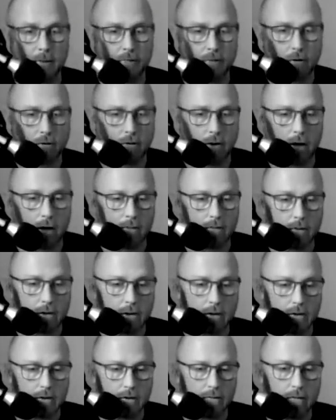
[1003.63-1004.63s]
right,
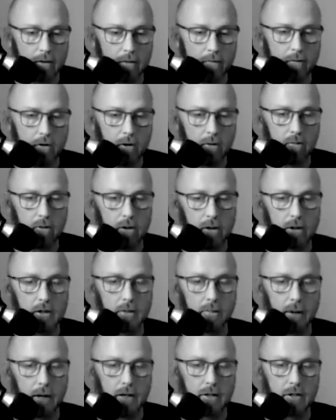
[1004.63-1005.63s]
is if you're really at the
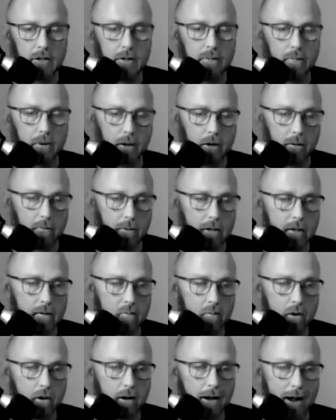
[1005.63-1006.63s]
base of the pyramid
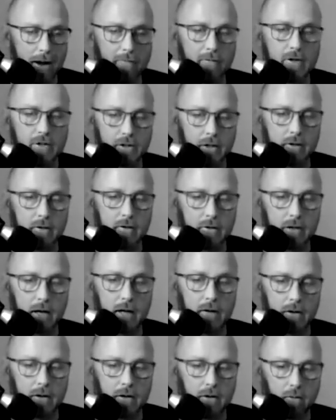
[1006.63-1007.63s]
where every single day
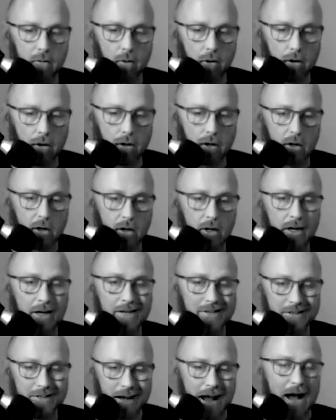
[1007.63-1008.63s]
that you work
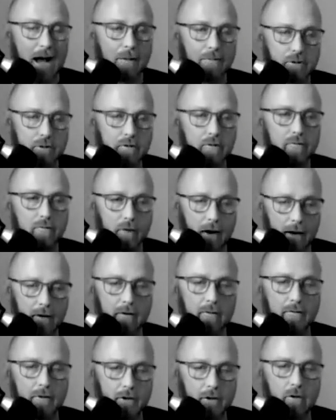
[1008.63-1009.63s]
is absolute vital.
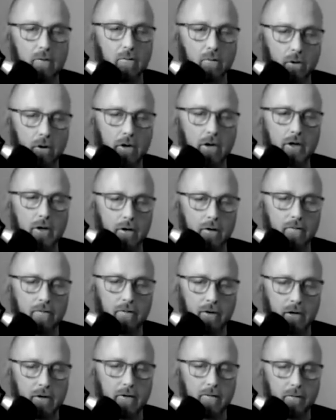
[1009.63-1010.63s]
If you don't work, you don't
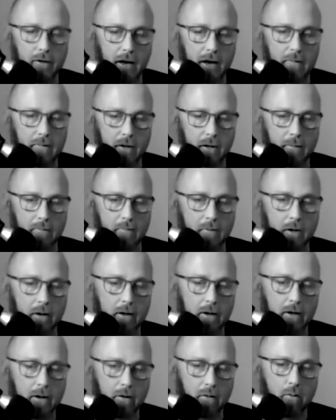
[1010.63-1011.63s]
feed your family.
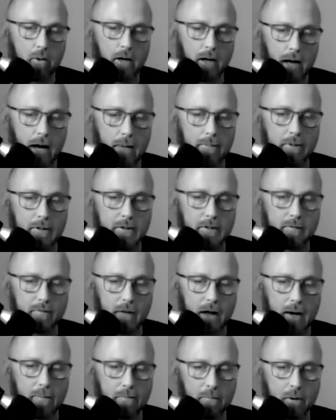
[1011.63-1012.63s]
What happens if
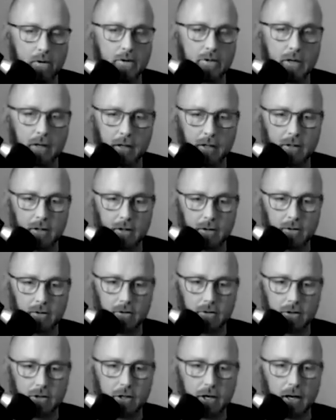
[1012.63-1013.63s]
that person gets injured or
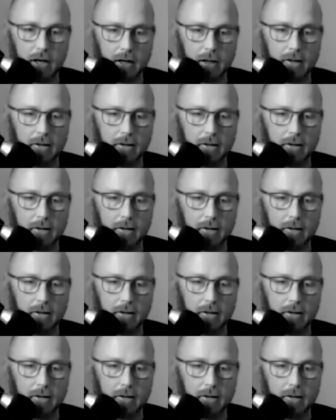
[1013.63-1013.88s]
sick,